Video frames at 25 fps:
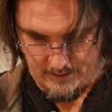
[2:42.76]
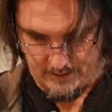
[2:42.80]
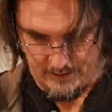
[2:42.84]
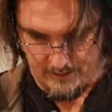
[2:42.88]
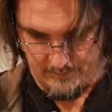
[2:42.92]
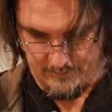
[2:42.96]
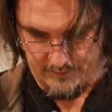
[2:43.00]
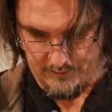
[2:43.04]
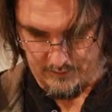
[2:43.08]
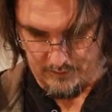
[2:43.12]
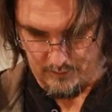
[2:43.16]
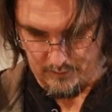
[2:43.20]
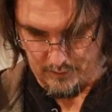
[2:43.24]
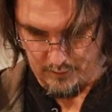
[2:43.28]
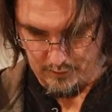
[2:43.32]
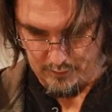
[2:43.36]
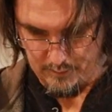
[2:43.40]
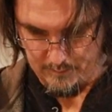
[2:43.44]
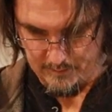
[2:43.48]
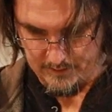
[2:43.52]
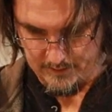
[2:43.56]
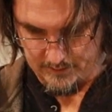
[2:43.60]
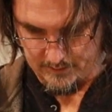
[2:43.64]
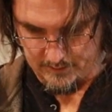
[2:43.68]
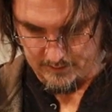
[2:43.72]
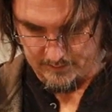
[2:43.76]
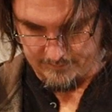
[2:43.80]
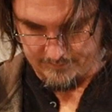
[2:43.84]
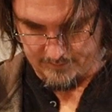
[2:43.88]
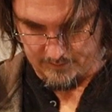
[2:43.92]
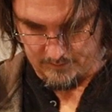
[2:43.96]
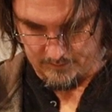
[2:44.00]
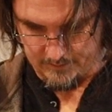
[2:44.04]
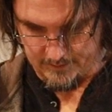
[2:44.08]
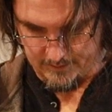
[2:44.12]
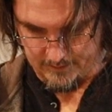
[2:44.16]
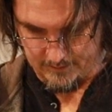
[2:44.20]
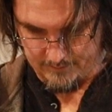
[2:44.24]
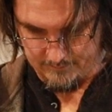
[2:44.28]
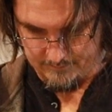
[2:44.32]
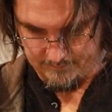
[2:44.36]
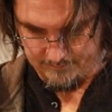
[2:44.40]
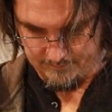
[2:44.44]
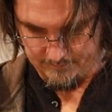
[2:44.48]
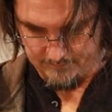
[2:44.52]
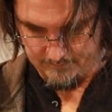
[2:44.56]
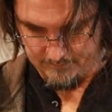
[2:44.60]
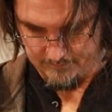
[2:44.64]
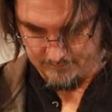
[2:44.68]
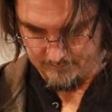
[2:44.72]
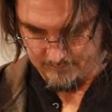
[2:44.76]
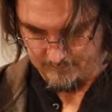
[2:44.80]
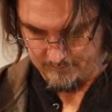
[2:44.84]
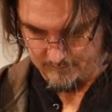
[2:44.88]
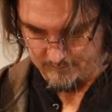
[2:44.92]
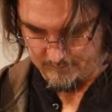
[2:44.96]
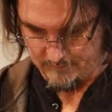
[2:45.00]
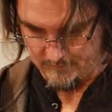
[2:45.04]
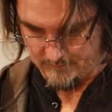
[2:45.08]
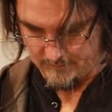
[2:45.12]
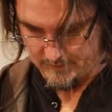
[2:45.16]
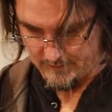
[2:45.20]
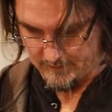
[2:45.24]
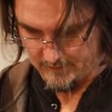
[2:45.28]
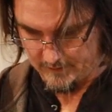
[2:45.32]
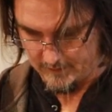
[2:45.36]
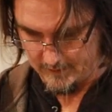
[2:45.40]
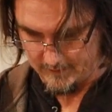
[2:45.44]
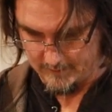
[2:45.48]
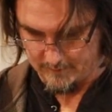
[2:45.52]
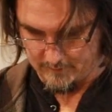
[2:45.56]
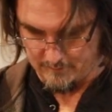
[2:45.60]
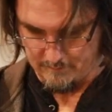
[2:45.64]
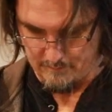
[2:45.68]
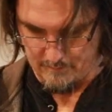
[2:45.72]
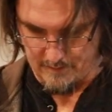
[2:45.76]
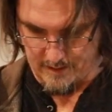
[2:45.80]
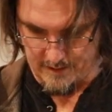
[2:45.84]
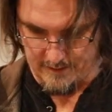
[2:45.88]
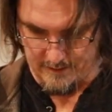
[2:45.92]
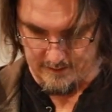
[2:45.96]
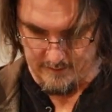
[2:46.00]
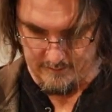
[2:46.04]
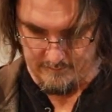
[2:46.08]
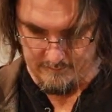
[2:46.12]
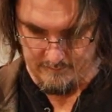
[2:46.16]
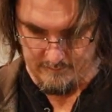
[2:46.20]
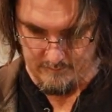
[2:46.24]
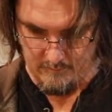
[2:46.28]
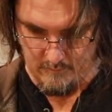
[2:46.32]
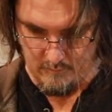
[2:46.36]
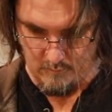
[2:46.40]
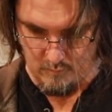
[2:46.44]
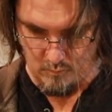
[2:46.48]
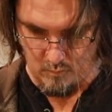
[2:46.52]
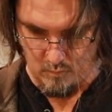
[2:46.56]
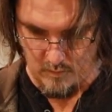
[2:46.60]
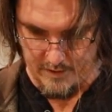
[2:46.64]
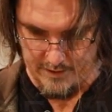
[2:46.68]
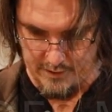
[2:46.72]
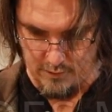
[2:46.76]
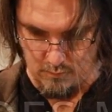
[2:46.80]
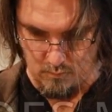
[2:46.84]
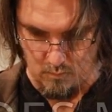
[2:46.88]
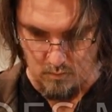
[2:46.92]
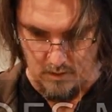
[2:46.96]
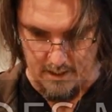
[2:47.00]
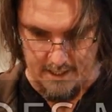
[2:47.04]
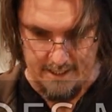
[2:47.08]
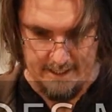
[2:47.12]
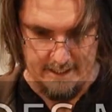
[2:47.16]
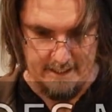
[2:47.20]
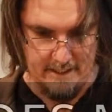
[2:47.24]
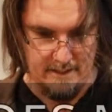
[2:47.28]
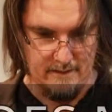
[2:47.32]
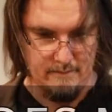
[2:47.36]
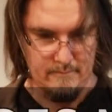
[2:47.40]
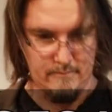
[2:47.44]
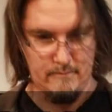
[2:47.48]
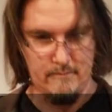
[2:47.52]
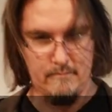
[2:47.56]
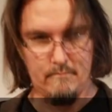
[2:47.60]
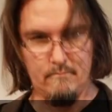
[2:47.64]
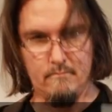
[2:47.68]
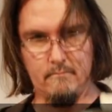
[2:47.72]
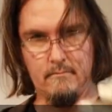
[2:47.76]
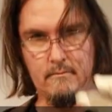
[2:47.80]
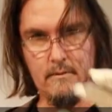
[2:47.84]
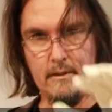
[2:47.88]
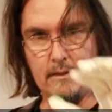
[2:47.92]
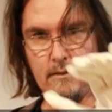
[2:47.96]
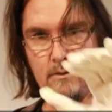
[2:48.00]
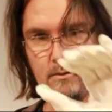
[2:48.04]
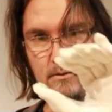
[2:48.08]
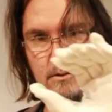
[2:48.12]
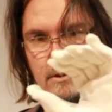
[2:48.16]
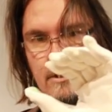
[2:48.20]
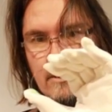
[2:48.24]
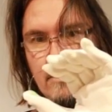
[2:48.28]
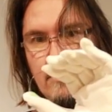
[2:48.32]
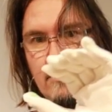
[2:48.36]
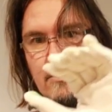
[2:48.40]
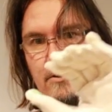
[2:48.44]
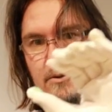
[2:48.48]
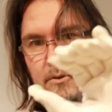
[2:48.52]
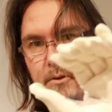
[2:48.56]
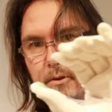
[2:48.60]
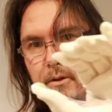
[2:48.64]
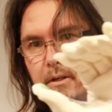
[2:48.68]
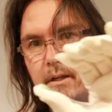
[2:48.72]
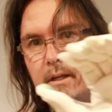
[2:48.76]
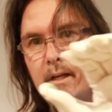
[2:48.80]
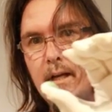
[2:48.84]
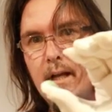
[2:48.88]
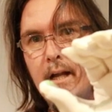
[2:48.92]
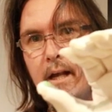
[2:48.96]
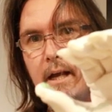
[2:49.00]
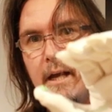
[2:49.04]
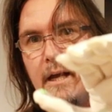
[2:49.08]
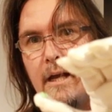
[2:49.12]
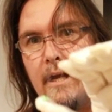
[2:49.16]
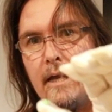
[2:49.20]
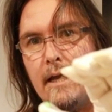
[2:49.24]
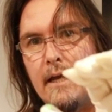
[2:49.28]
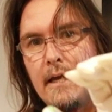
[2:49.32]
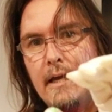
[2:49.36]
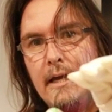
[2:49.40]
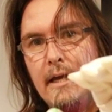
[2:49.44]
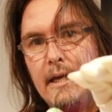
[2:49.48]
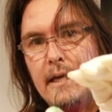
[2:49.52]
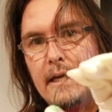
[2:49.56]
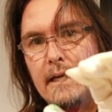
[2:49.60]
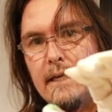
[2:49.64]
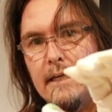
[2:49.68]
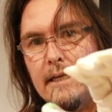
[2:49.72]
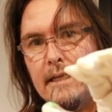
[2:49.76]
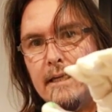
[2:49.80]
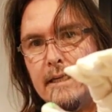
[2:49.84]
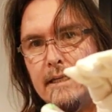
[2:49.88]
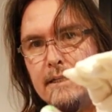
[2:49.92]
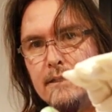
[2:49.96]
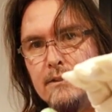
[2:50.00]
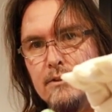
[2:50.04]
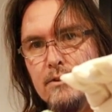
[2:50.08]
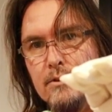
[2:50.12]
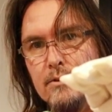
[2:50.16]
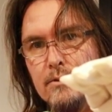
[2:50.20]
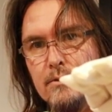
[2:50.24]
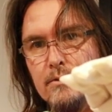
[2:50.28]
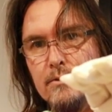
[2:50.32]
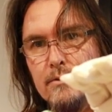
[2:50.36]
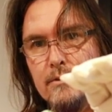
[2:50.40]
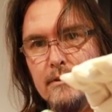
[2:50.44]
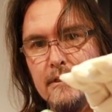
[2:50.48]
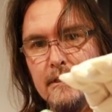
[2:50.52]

Now this luminance filter, it doesn't matter which way it'll go into